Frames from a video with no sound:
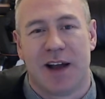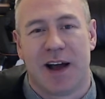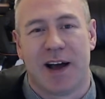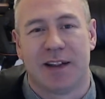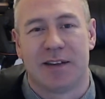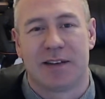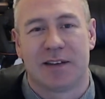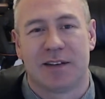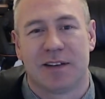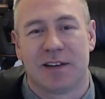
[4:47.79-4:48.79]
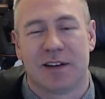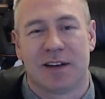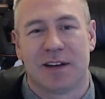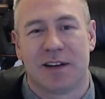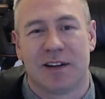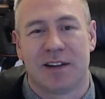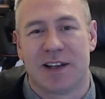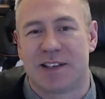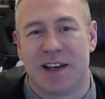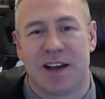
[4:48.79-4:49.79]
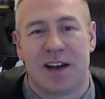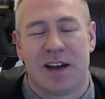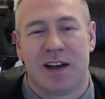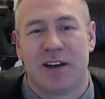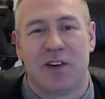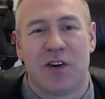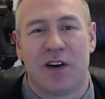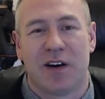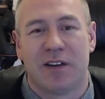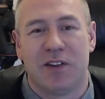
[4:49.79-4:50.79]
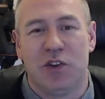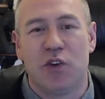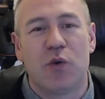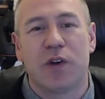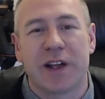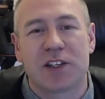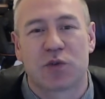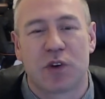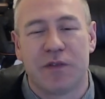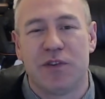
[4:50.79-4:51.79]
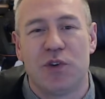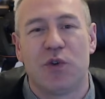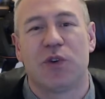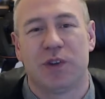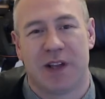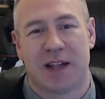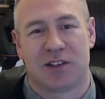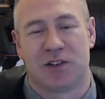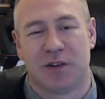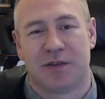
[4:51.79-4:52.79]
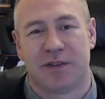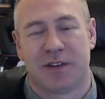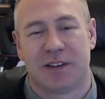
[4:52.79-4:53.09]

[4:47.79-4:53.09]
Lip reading: And they say, no one else could have known that stuff.